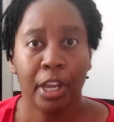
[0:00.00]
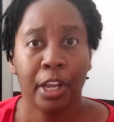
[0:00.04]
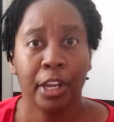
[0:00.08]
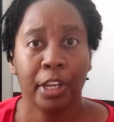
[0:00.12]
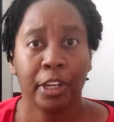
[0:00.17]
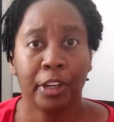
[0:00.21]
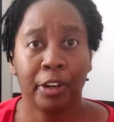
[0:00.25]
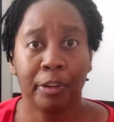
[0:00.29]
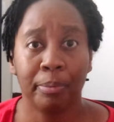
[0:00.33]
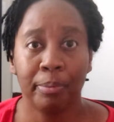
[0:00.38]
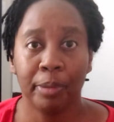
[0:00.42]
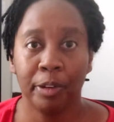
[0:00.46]

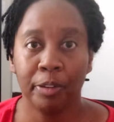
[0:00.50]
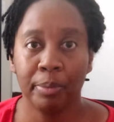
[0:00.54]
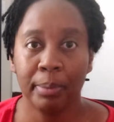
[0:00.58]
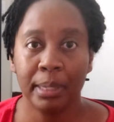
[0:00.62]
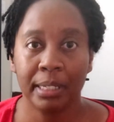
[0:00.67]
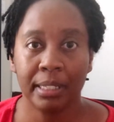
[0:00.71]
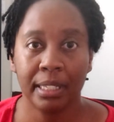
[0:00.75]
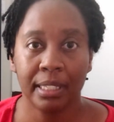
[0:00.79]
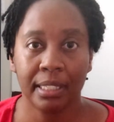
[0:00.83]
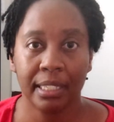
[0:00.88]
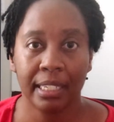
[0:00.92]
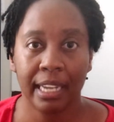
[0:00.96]
Your movement
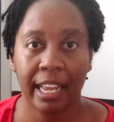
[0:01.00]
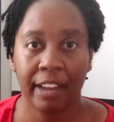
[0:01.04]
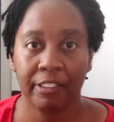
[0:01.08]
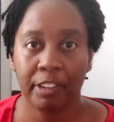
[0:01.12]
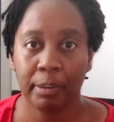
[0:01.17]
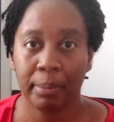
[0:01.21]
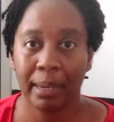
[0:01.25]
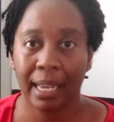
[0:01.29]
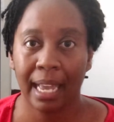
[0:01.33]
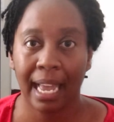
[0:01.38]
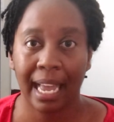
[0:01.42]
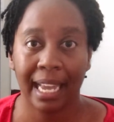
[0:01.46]
doesn't have to
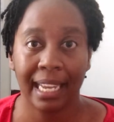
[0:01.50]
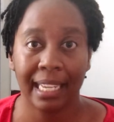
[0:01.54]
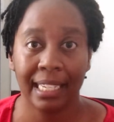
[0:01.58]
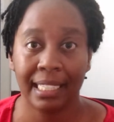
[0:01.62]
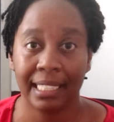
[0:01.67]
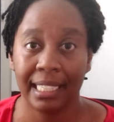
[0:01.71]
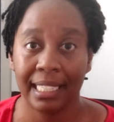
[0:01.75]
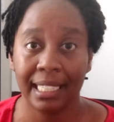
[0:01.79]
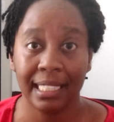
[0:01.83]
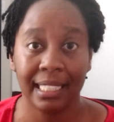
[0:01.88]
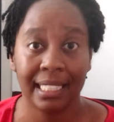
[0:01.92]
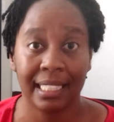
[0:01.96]
be high
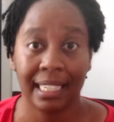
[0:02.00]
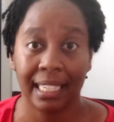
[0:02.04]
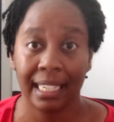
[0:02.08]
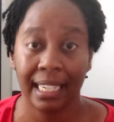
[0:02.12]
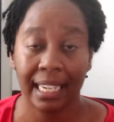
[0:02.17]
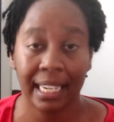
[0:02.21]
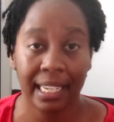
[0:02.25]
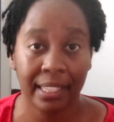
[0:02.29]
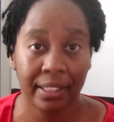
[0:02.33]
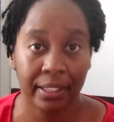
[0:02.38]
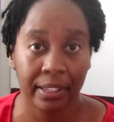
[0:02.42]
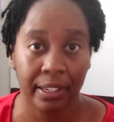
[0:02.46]
intensity
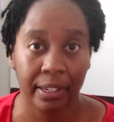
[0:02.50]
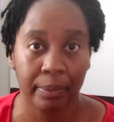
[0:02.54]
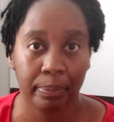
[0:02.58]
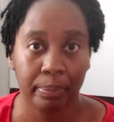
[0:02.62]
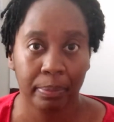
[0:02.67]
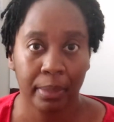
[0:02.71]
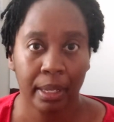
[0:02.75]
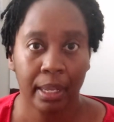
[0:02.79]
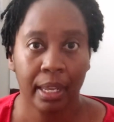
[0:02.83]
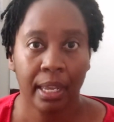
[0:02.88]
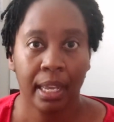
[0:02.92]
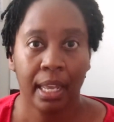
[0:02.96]
either.
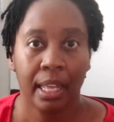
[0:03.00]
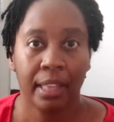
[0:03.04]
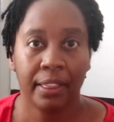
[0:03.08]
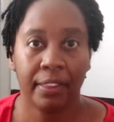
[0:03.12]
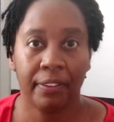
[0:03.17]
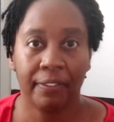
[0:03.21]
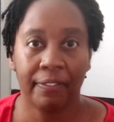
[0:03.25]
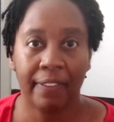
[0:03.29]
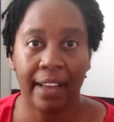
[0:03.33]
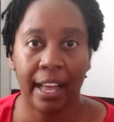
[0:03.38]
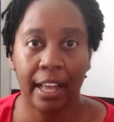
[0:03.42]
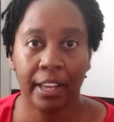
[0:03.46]
The
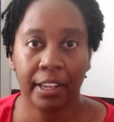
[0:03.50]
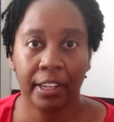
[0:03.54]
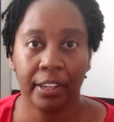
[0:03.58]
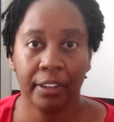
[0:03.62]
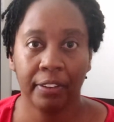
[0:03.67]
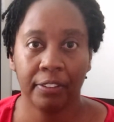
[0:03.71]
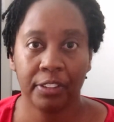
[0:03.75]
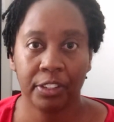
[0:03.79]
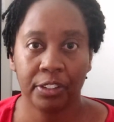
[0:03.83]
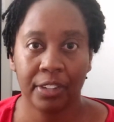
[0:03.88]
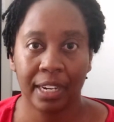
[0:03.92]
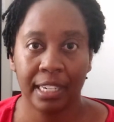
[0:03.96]
value
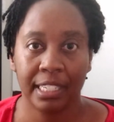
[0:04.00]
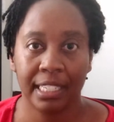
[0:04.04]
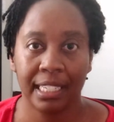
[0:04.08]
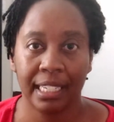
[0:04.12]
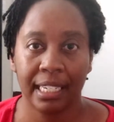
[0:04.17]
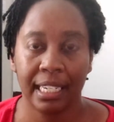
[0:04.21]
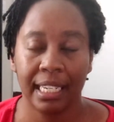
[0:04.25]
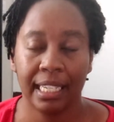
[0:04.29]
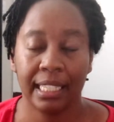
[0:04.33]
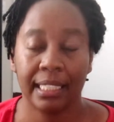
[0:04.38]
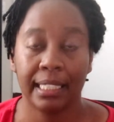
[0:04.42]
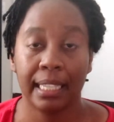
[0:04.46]
of stretching
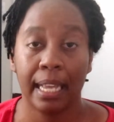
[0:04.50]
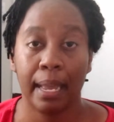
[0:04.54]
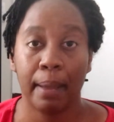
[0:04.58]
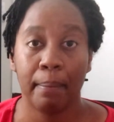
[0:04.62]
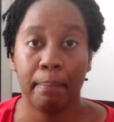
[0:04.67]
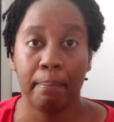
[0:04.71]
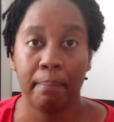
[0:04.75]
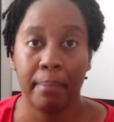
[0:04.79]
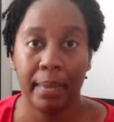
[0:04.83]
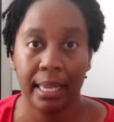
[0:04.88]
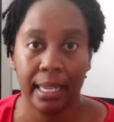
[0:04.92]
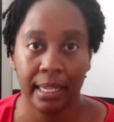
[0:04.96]
is
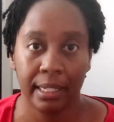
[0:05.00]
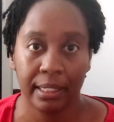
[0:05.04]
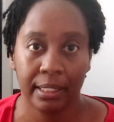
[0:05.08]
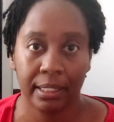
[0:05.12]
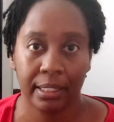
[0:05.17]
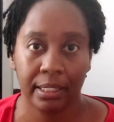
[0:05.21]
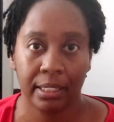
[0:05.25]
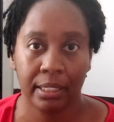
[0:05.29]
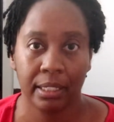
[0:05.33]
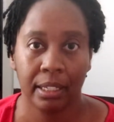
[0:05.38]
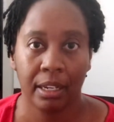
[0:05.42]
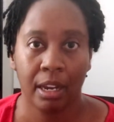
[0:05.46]

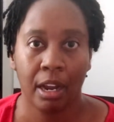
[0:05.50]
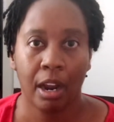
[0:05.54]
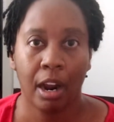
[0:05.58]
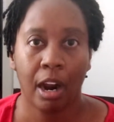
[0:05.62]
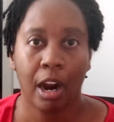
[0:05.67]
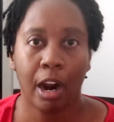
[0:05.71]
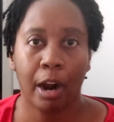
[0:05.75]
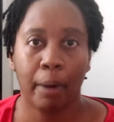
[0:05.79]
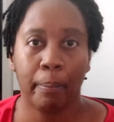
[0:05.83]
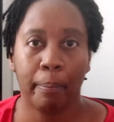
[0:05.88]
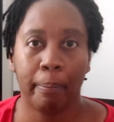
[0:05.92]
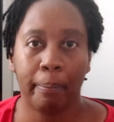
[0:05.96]
immense.
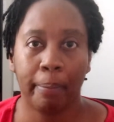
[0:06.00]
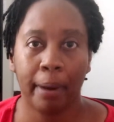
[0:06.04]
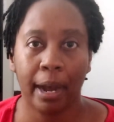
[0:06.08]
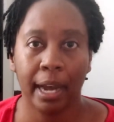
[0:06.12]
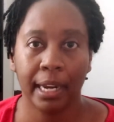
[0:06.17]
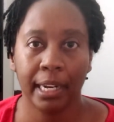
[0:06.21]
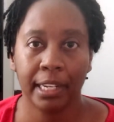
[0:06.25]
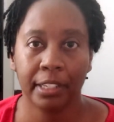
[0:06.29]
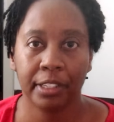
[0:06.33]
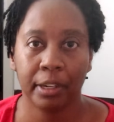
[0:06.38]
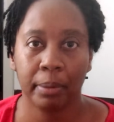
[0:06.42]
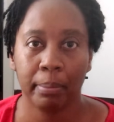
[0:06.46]
Our
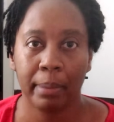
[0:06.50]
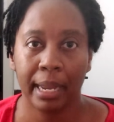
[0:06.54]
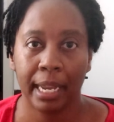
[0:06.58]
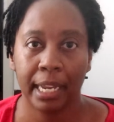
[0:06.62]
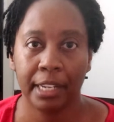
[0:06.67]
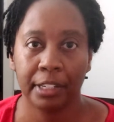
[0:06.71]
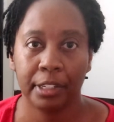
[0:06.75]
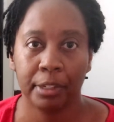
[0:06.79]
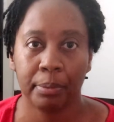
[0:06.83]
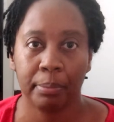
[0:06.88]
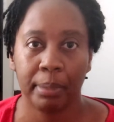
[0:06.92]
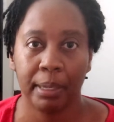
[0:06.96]
bodies are made
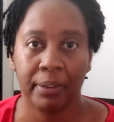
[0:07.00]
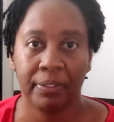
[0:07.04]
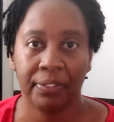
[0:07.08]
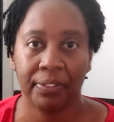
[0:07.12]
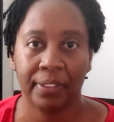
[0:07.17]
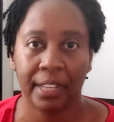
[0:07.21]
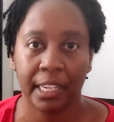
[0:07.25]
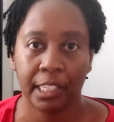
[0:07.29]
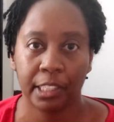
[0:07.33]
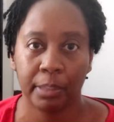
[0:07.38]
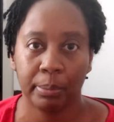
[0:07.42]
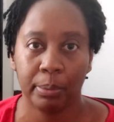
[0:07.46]
to be
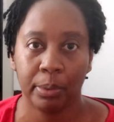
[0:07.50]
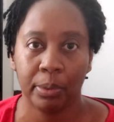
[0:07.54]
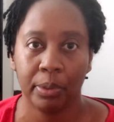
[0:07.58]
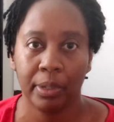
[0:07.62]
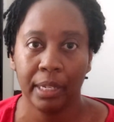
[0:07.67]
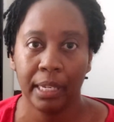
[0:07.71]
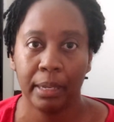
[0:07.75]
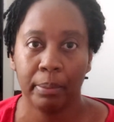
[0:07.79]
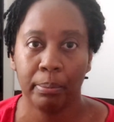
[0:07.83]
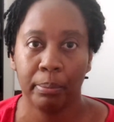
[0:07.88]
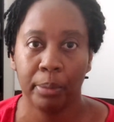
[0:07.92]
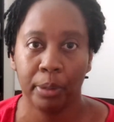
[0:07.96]
flexible
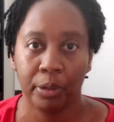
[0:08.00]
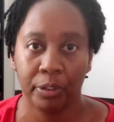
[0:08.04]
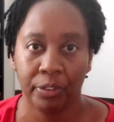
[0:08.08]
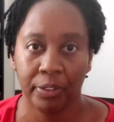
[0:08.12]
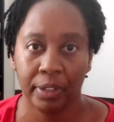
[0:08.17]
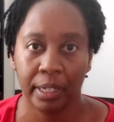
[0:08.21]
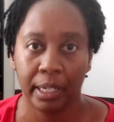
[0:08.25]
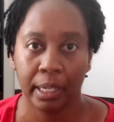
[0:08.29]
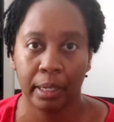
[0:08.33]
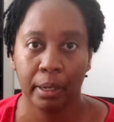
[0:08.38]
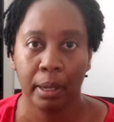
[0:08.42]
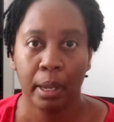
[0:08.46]
and
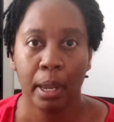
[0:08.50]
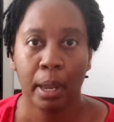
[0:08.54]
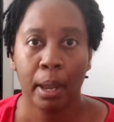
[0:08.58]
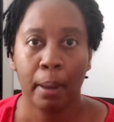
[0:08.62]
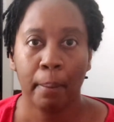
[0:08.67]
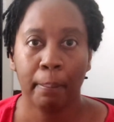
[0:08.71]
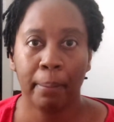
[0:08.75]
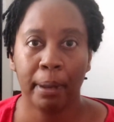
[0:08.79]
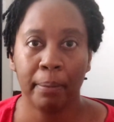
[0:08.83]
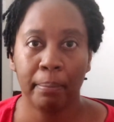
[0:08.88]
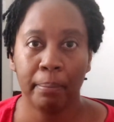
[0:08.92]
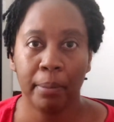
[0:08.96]
moving,
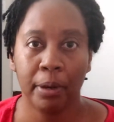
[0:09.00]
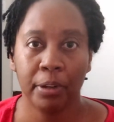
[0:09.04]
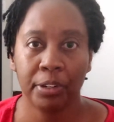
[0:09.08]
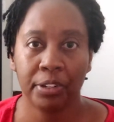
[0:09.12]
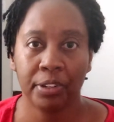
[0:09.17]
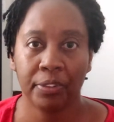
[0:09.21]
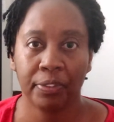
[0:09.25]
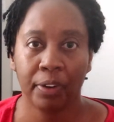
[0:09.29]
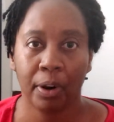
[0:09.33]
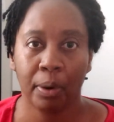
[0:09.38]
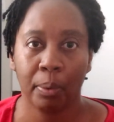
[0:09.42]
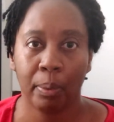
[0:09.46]
but most
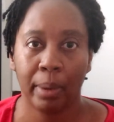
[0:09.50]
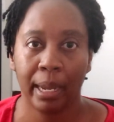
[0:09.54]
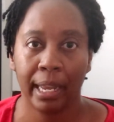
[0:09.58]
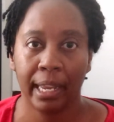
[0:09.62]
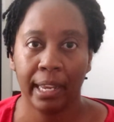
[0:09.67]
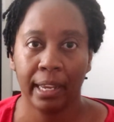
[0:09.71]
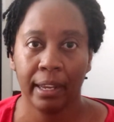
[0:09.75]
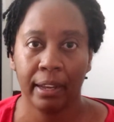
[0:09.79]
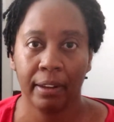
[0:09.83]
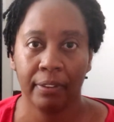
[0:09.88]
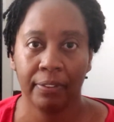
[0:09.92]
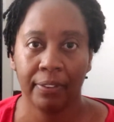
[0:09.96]
of our
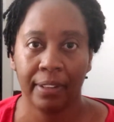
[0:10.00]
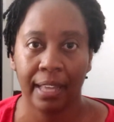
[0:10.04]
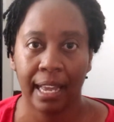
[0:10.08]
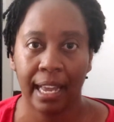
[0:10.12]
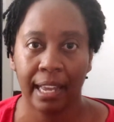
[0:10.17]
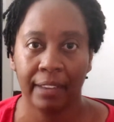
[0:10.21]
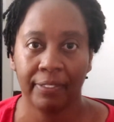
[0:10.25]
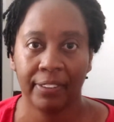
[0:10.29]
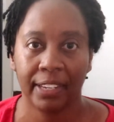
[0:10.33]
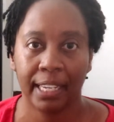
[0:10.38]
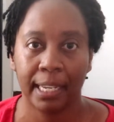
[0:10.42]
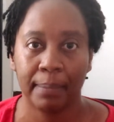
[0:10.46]
way of
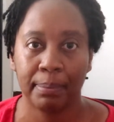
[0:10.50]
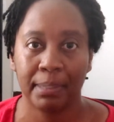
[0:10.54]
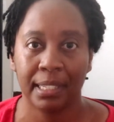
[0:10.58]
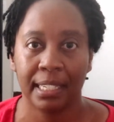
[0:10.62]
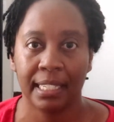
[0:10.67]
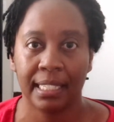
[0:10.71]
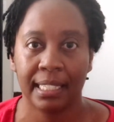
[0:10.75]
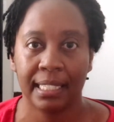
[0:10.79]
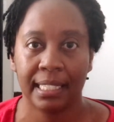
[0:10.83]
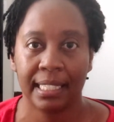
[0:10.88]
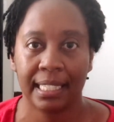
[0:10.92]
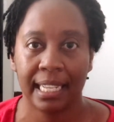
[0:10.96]
life keeps
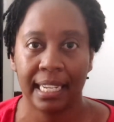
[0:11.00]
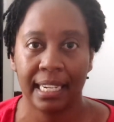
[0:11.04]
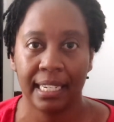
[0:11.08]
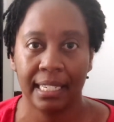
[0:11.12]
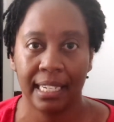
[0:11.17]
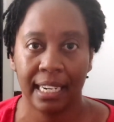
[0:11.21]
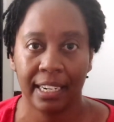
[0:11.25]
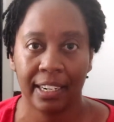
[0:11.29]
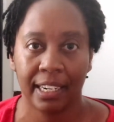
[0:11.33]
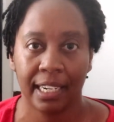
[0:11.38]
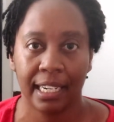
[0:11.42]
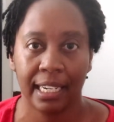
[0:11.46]
us
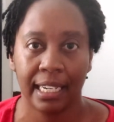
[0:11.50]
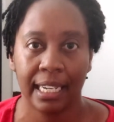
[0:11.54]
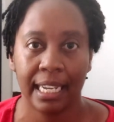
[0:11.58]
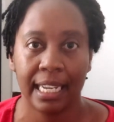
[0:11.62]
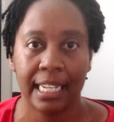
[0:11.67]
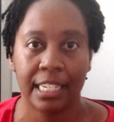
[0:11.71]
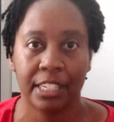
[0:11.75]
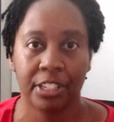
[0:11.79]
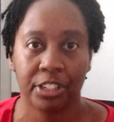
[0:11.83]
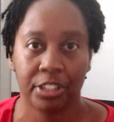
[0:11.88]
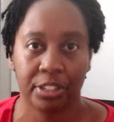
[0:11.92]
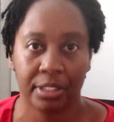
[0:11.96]
sedentary
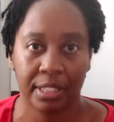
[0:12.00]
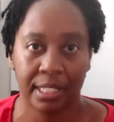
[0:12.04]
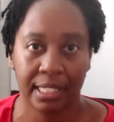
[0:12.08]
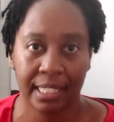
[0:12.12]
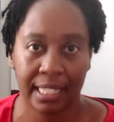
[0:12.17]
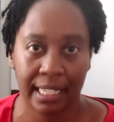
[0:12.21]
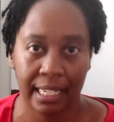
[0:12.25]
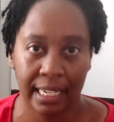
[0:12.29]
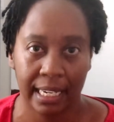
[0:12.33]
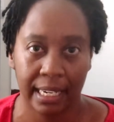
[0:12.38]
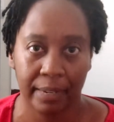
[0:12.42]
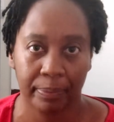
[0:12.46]
and
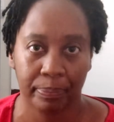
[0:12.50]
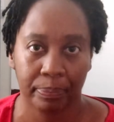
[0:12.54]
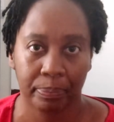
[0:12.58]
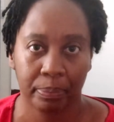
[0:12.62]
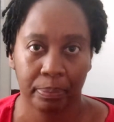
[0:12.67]
sitting.